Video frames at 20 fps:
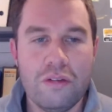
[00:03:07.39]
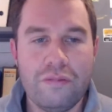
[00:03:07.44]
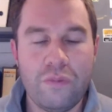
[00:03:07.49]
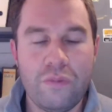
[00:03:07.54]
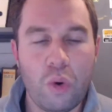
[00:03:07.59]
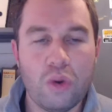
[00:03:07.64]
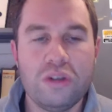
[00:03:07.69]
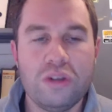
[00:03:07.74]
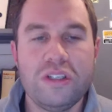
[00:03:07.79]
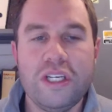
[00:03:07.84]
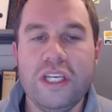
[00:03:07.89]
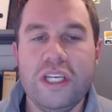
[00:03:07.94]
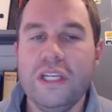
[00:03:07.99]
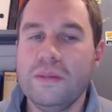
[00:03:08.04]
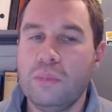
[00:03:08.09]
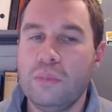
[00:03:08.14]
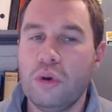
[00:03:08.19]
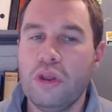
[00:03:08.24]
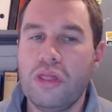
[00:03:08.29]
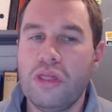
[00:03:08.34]

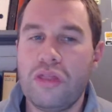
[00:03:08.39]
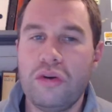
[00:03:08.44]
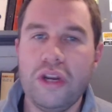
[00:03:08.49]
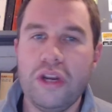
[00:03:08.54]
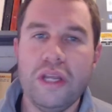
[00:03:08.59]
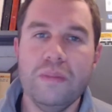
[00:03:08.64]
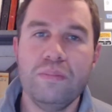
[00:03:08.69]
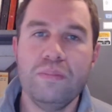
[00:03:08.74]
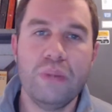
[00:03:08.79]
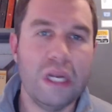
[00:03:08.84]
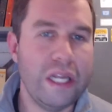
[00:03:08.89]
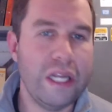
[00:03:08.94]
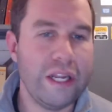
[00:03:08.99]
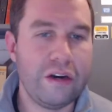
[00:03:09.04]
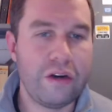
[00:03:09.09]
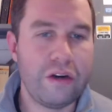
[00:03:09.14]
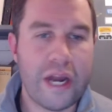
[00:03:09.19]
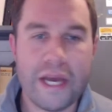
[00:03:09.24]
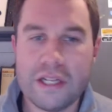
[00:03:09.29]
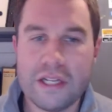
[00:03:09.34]
14.3
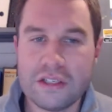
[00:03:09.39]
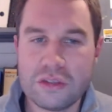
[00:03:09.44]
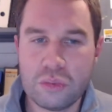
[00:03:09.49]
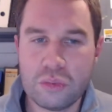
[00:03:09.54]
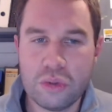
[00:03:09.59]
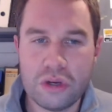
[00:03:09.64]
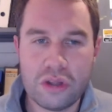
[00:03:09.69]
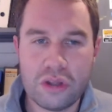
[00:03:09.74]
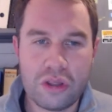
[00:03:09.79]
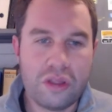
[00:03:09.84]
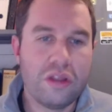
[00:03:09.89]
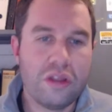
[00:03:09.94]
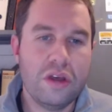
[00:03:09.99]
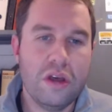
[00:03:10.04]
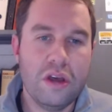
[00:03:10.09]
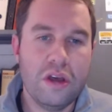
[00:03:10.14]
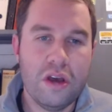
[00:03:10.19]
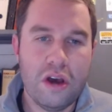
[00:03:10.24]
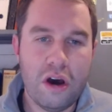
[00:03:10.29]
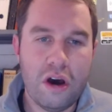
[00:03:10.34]
billion rands worth
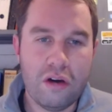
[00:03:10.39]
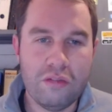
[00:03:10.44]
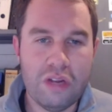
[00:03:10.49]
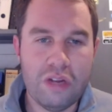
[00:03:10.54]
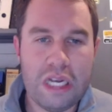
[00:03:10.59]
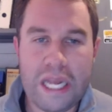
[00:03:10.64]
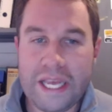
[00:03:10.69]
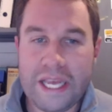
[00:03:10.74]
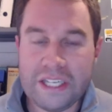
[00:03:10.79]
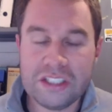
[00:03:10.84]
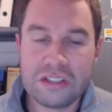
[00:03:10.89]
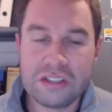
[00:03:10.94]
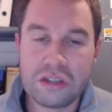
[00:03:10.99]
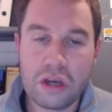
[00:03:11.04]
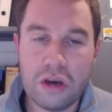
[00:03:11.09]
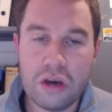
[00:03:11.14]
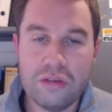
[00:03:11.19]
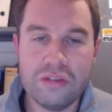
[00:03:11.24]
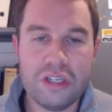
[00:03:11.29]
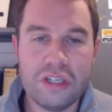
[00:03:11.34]
of alleged
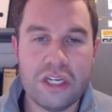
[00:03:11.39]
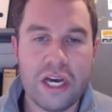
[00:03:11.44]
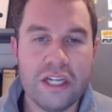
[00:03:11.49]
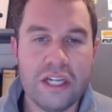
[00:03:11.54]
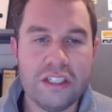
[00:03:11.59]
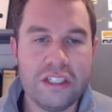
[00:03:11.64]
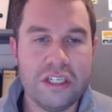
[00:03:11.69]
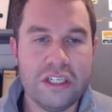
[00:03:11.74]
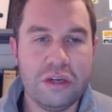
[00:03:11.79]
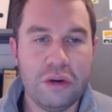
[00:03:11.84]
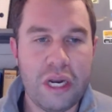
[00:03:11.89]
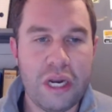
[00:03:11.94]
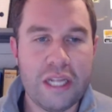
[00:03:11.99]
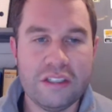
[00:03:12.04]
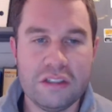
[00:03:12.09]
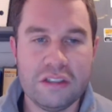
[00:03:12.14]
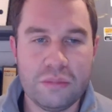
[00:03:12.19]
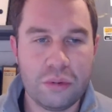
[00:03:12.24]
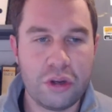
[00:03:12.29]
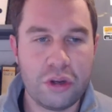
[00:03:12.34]
COVID-19
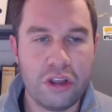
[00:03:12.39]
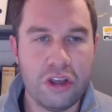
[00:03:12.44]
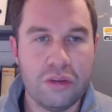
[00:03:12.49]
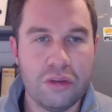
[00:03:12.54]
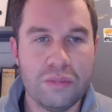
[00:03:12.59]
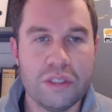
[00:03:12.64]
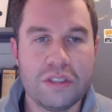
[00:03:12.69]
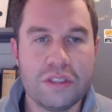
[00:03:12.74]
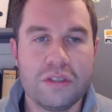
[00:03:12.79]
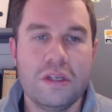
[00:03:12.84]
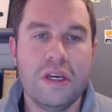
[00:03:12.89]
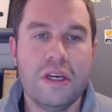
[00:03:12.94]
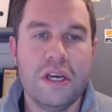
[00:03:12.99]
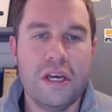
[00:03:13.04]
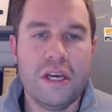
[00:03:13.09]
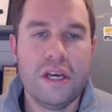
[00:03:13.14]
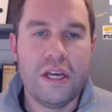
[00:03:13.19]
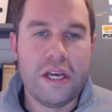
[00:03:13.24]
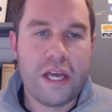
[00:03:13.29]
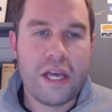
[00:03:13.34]
related procurement.
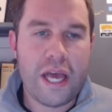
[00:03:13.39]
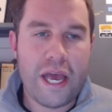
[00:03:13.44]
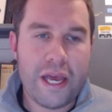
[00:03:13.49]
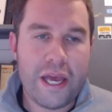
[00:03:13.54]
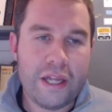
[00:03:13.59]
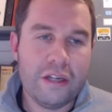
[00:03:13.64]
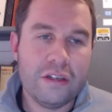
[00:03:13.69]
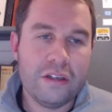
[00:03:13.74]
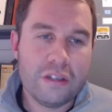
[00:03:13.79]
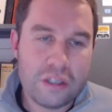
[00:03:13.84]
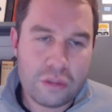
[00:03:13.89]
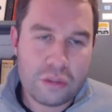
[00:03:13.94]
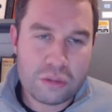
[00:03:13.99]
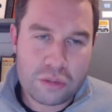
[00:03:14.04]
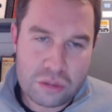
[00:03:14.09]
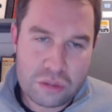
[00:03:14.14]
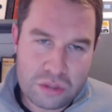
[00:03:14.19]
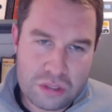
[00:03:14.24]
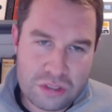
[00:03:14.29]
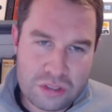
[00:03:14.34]
And it was
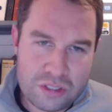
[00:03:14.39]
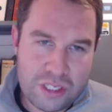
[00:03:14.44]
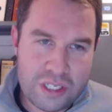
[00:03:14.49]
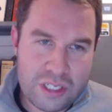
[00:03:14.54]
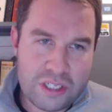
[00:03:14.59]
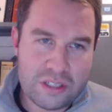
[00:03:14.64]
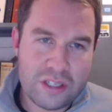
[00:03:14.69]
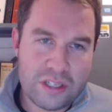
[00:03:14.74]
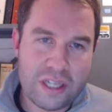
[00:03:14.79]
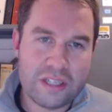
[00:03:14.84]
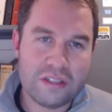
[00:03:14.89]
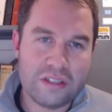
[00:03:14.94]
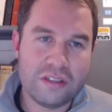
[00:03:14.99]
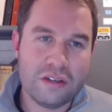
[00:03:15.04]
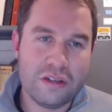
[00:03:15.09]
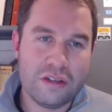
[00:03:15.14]
also said that,